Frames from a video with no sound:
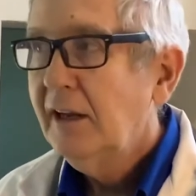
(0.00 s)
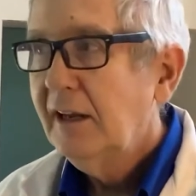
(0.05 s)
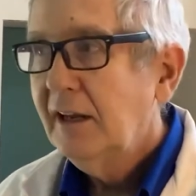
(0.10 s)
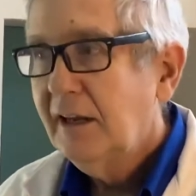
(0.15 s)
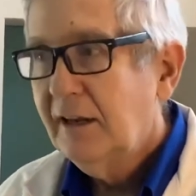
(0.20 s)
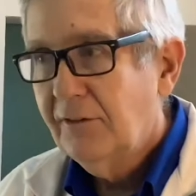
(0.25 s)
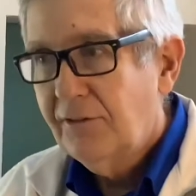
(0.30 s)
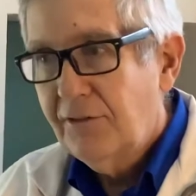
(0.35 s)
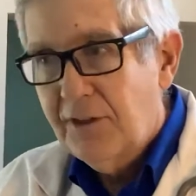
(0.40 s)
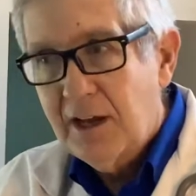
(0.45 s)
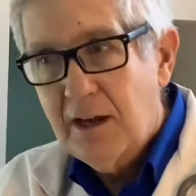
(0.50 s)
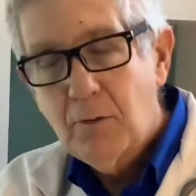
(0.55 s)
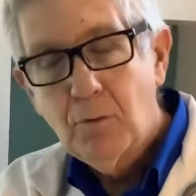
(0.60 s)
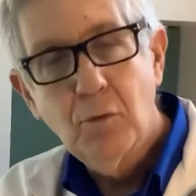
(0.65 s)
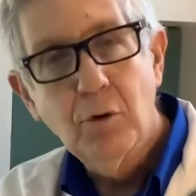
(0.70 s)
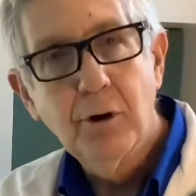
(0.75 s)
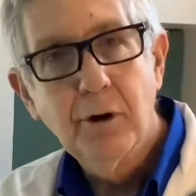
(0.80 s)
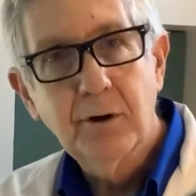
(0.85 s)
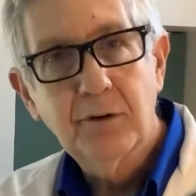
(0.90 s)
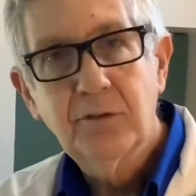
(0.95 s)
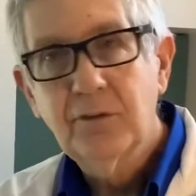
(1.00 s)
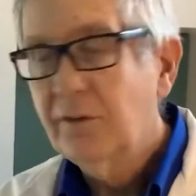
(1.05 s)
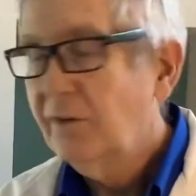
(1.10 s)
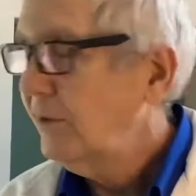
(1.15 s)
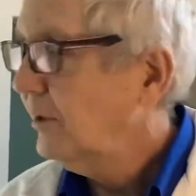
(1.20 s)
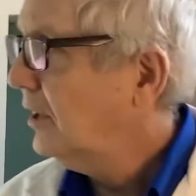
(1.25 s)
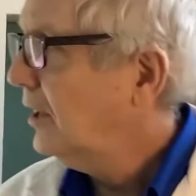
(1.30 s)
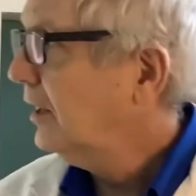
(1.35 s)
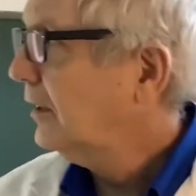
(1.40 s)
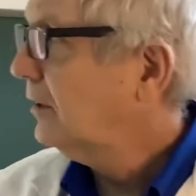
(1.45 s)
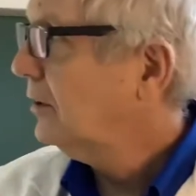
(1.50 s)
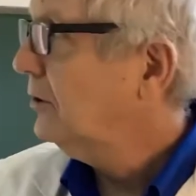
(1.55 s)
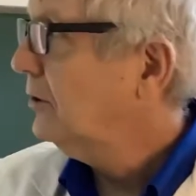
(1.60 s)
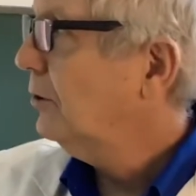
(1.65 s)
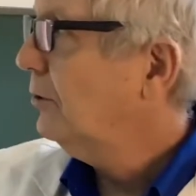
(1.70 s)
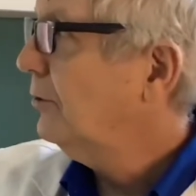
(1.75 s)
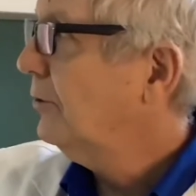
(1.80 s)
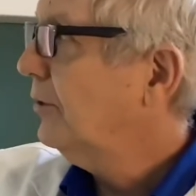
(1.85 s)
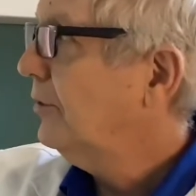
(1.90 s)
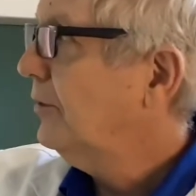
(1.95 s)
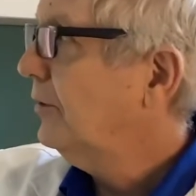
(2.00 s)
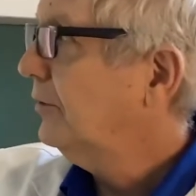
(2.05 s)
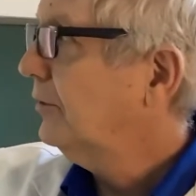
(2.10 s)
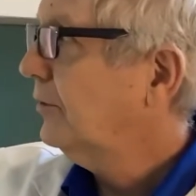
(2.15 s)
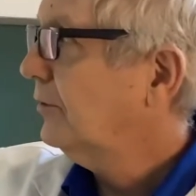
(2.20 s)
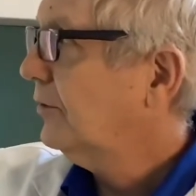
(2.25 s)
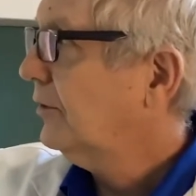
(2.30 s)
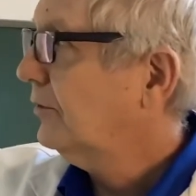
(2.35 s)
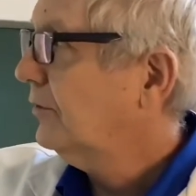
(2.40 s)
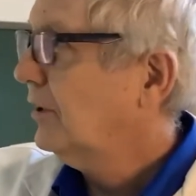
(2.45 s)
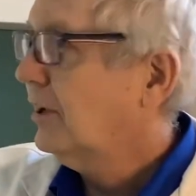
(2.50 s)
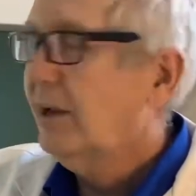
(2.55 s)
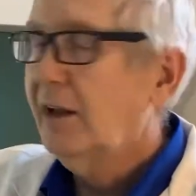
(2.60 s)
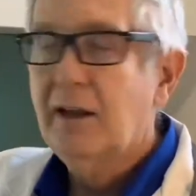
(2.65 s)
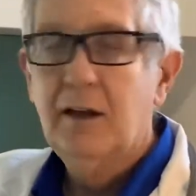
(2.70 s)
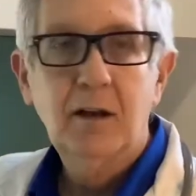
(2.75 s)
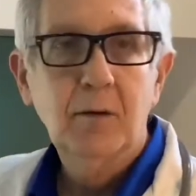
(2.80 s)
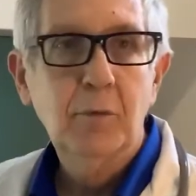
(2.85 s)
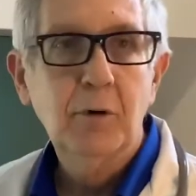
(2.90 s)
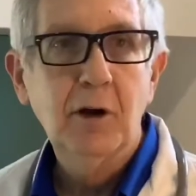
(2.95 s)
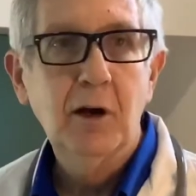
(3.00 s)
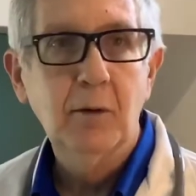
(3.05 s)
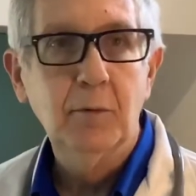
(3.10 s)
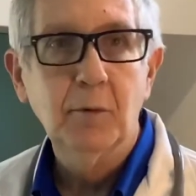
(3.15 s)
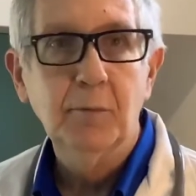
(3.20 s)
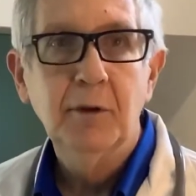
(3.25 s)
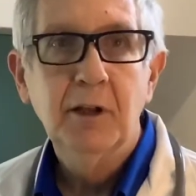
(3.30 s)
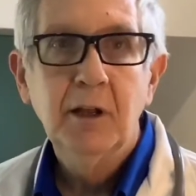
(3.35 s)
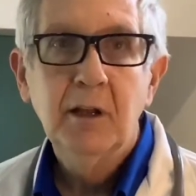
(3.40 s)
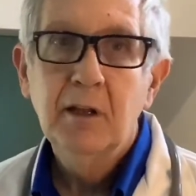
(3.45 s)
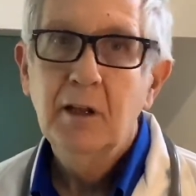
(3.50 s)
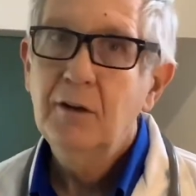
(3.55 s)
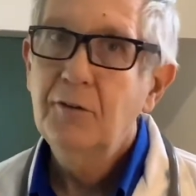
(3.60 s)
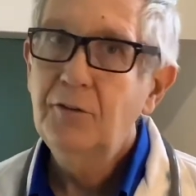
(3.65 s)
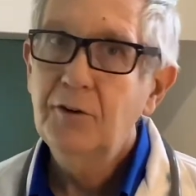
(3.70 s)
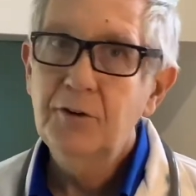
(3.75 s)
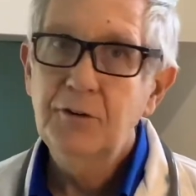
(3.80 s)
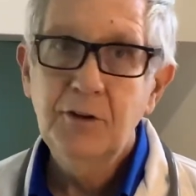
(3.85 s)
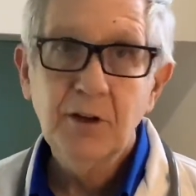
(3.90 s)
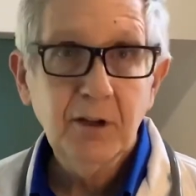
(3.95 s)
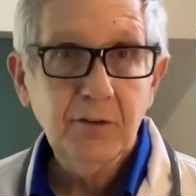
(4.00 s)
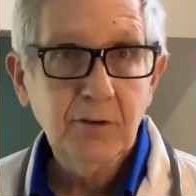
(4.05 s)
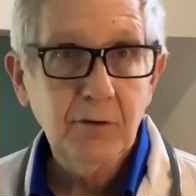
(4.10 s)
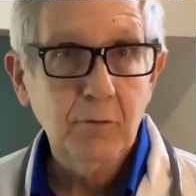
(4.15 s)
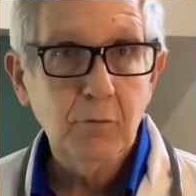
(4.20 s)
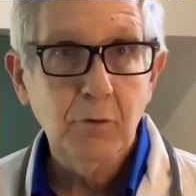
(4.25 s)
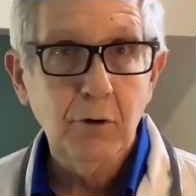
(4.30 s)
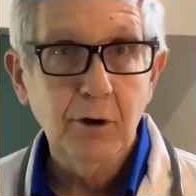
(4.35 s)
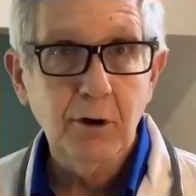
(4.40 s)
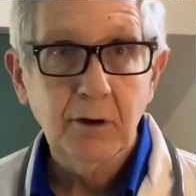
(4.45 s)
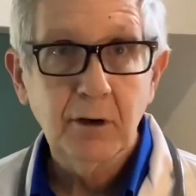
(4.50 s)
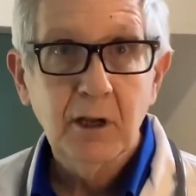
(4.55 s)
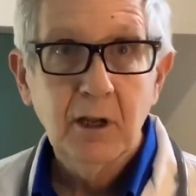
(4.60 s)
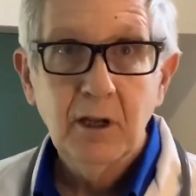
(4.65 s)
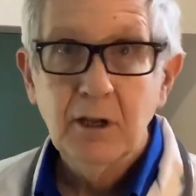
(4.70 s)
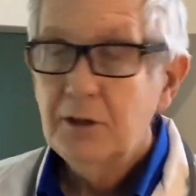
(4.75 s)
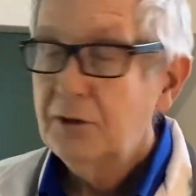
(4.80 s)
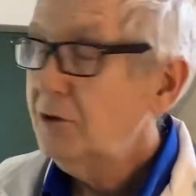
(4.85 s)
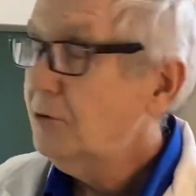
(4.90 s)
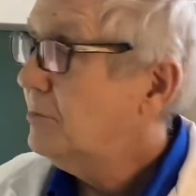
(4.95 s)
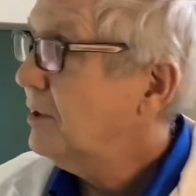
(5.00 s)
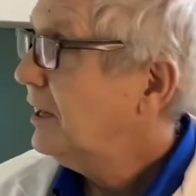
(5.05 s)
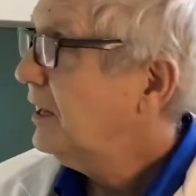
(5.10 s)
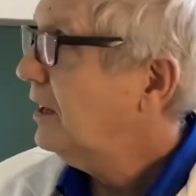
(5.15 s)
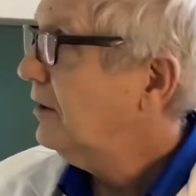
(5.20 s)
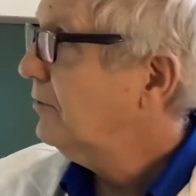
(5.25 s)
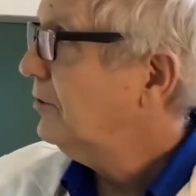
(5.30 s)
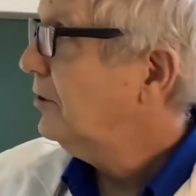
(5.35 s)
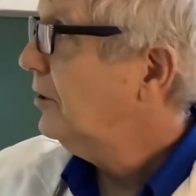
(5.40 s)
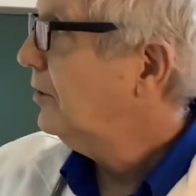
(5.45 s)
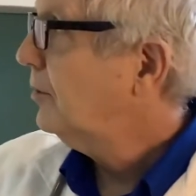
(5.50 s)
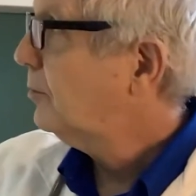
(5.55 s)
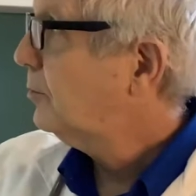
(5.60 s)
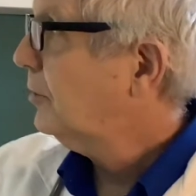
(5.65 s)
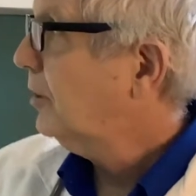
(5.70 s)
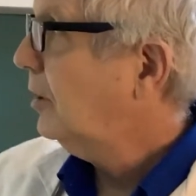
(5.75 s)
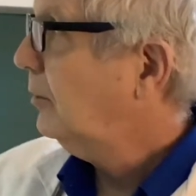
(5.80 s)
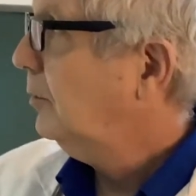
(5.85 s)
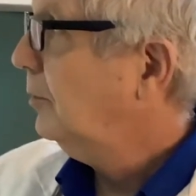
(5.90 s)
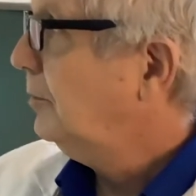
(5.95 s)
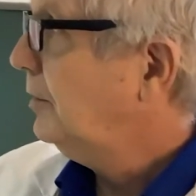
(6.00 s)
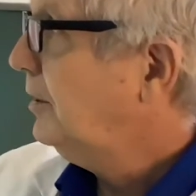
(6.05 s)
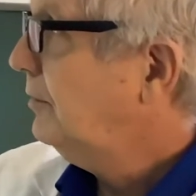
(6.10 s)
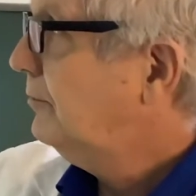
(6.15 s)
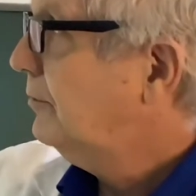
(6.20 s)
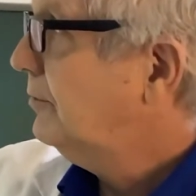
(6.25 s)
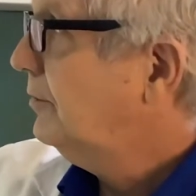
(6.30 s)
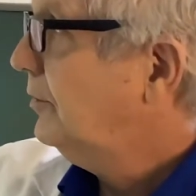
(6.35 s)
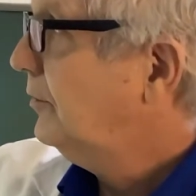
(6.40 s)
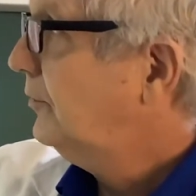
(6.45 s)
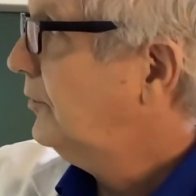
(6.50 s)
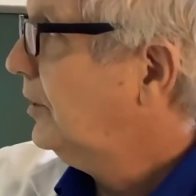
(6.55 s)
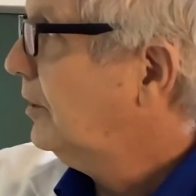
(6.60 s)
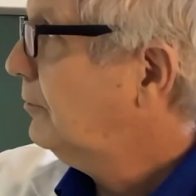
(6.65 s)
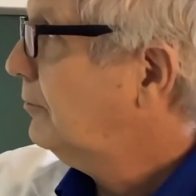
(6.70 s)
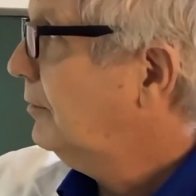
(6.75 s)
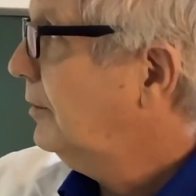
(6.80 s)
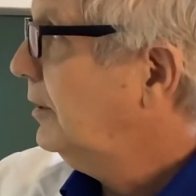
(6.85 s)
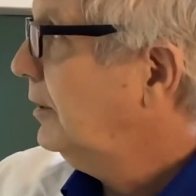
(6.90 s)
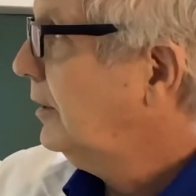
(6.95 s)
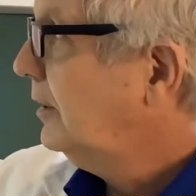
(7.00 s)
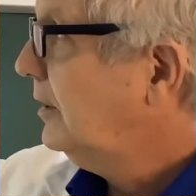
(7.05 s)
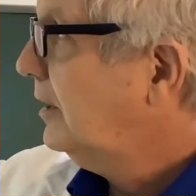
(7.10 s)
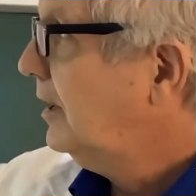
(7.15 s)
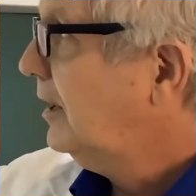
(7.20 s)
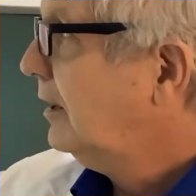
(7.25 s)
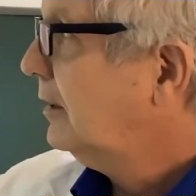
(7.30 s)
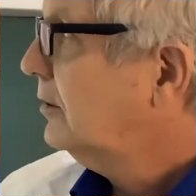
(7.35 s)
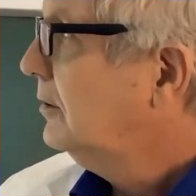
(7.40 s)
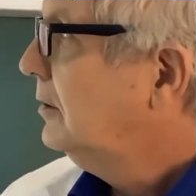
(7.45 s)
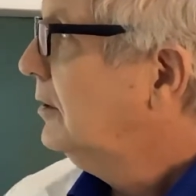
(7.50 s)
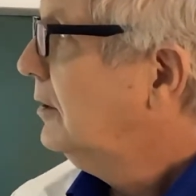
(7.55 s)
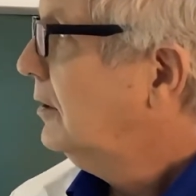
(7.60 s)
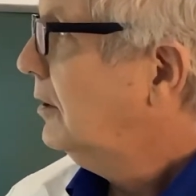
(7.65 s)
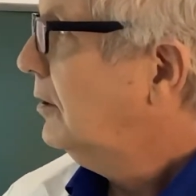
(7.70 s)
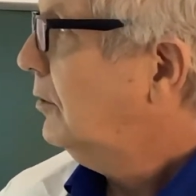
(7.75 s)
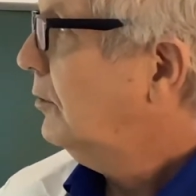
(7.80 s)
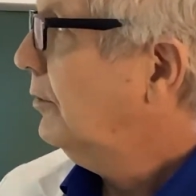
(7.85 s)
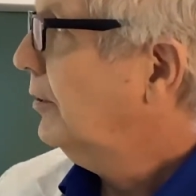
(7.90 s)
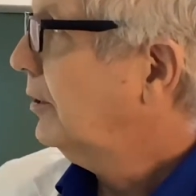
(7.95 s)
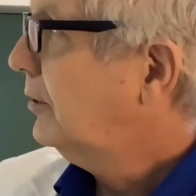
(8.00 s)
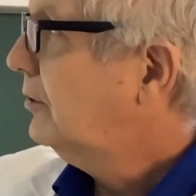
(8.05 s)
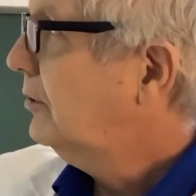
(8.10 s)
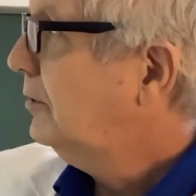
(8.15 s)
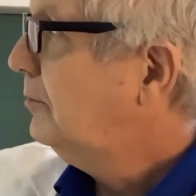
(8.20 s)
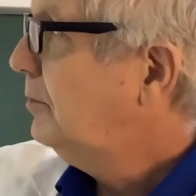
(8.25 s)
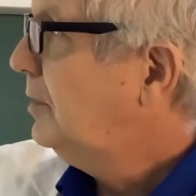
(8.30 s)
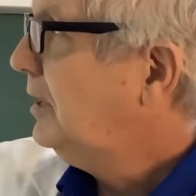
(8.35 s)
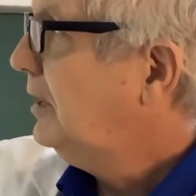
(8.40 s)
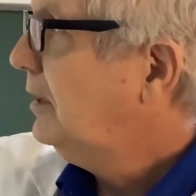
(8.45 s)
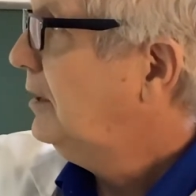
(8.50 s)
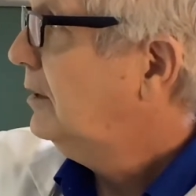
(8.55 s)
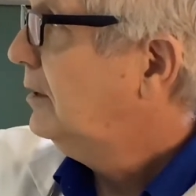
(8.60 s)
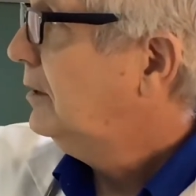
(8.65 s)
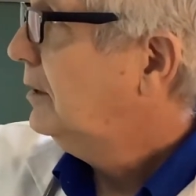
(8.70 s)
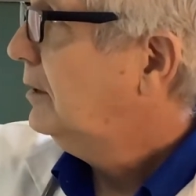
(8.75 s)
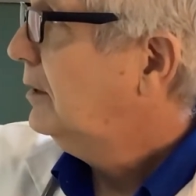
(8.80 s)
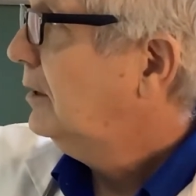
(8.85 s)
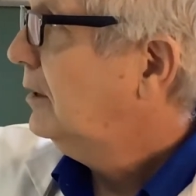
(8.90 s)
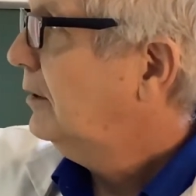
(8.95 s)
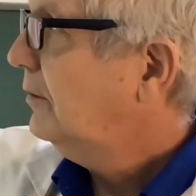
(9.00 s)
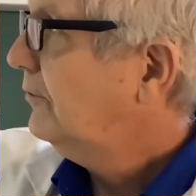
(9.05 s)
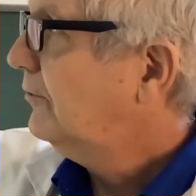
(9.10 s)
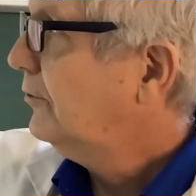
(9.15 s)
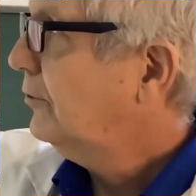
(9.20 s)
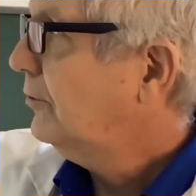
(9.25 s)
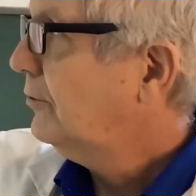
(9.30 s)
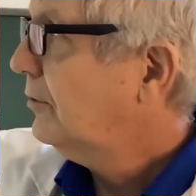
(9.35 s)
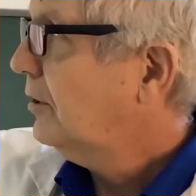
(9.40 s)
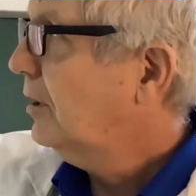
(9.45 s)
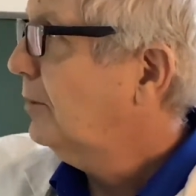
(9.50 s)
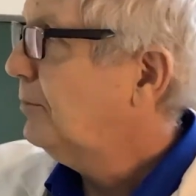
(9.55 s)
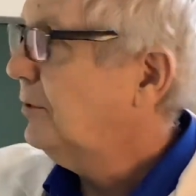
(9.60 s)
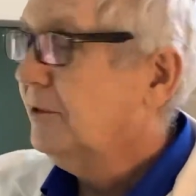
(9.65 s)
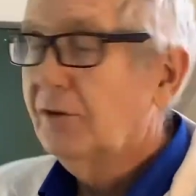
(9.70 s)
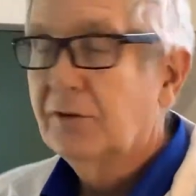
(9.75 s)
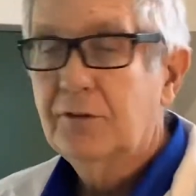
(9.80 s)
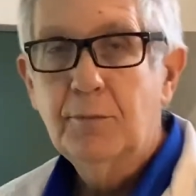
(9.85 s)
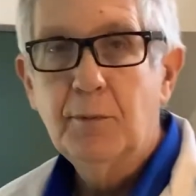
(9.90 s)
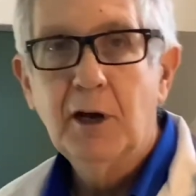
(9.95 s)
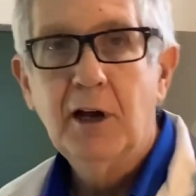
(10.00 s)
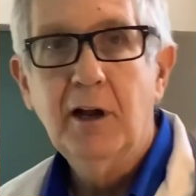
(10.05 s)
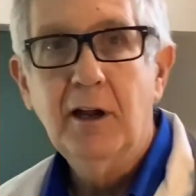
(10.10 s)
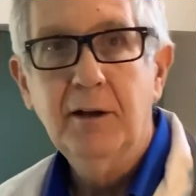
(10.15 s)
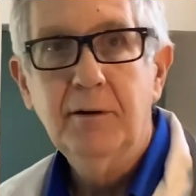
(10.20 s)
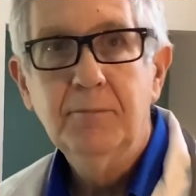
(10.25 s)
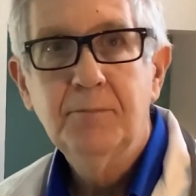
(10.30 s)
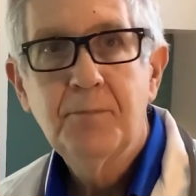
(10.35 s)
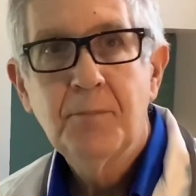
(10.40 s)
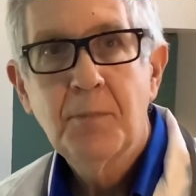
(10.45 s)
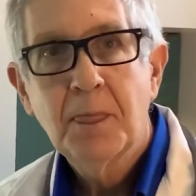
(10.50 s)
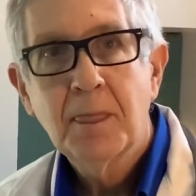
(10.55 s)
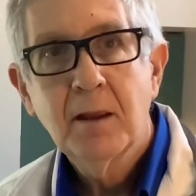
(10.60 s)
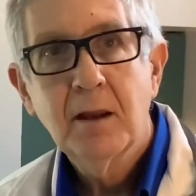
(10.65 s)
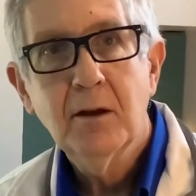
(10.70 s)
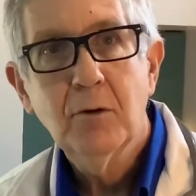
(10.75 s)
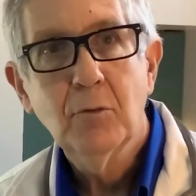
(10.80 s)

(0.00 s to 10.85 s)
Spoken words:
If that works, then I can know that this is a sciatic problem. If it doesn't work, you may have another problem, either in the sacroiliac, or it could be further up in the spine. In